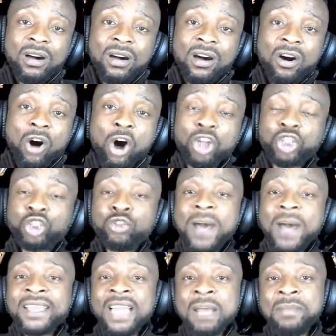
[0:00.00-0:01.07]

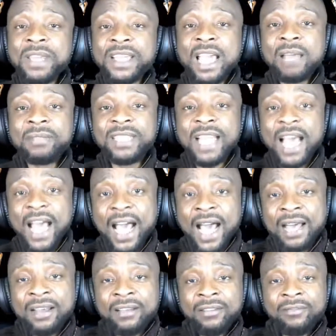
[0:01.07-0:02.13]
Oshobade became
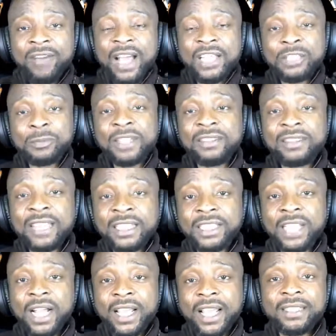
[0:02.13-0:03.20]
their vice
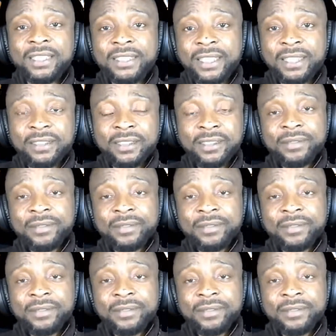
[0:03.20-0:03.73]
presidential candidate.